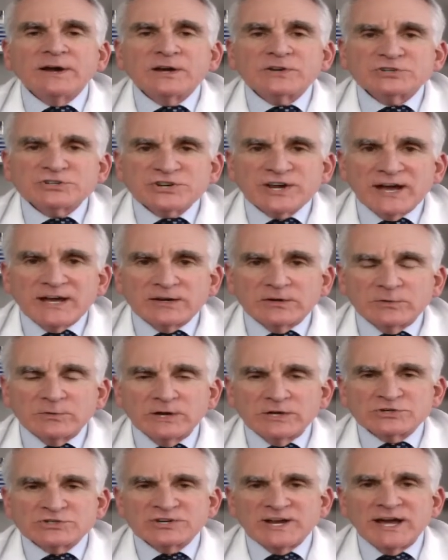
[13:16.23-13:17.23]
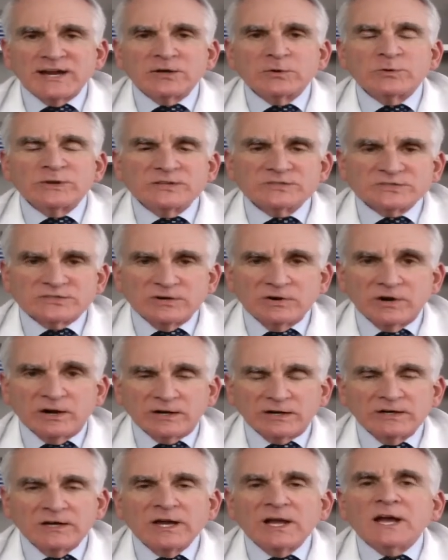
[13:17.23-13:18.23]
a shadow is
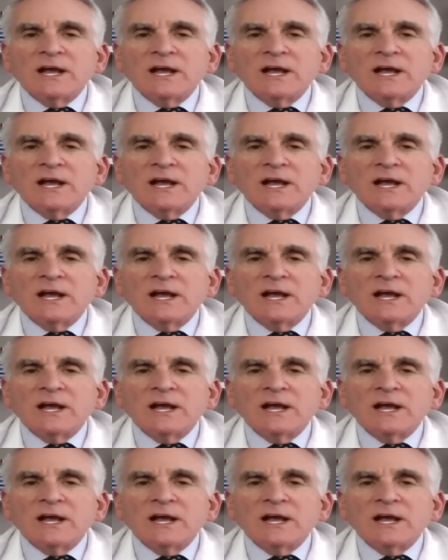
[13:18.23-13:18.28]
dark.